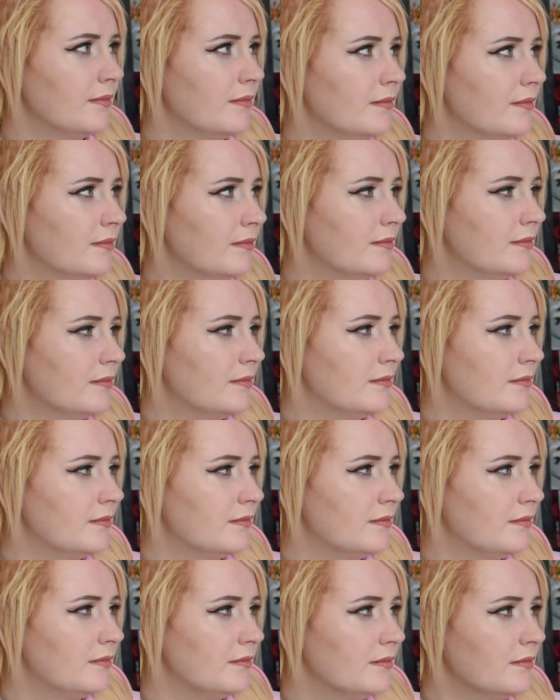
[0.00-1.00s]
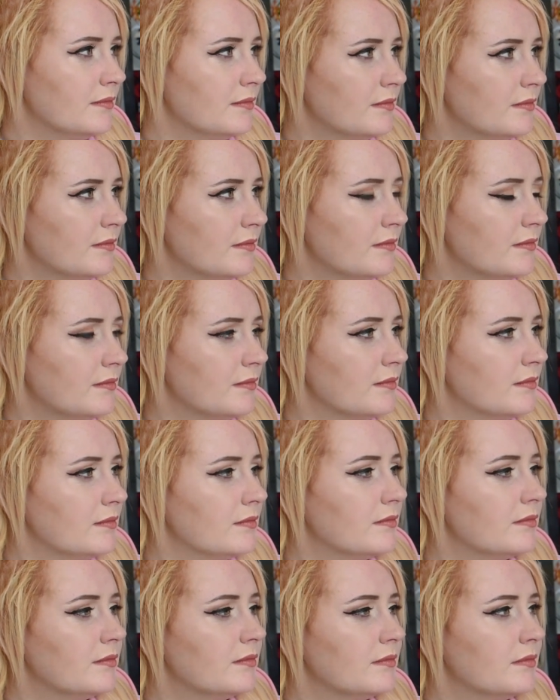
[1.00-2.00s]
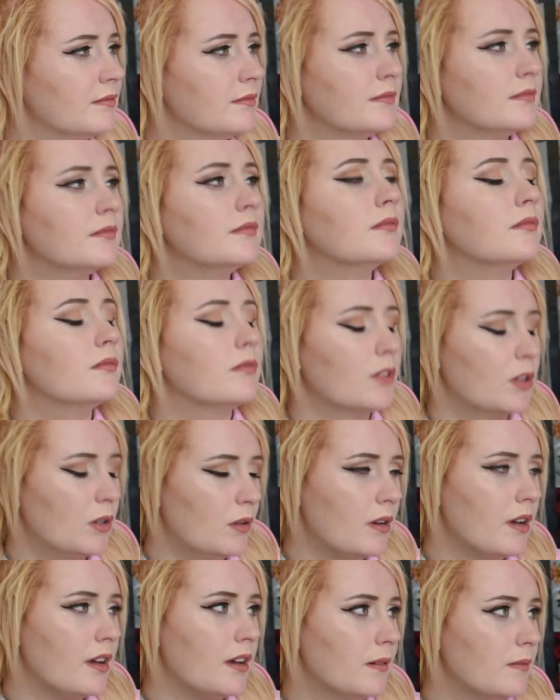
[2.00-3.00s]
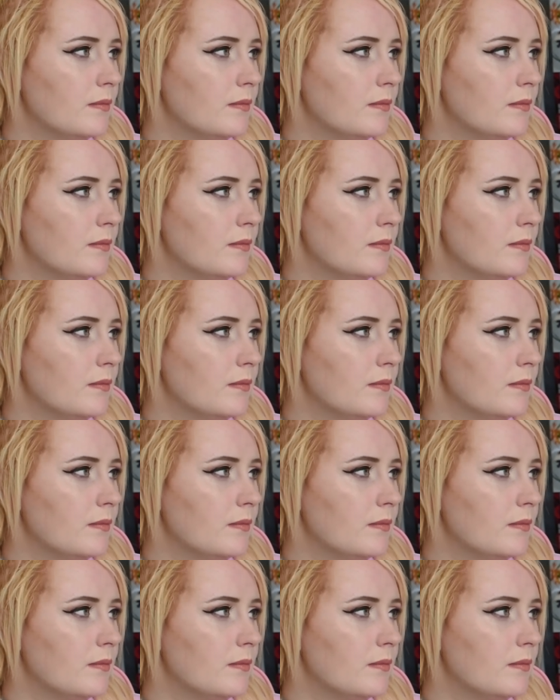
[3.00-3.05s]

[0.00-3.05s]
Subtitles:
(silent)